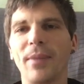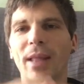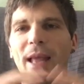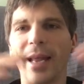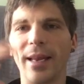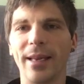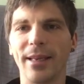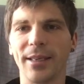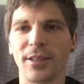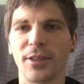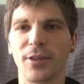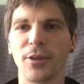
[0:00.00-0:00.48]

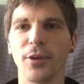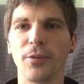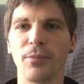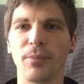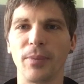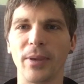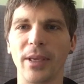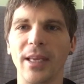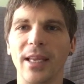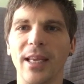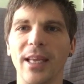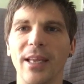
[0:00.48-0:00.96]
and it could
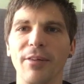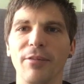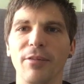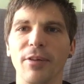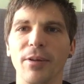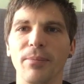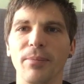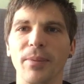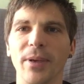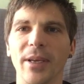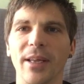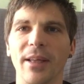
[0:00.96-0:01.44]
be
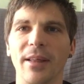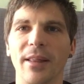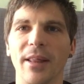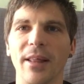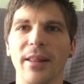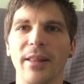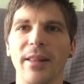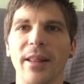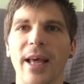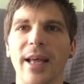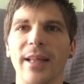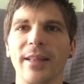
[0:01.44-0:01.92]
even bigger
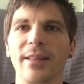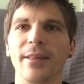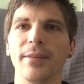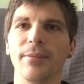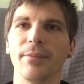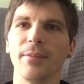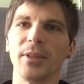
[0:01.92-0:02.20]
than that.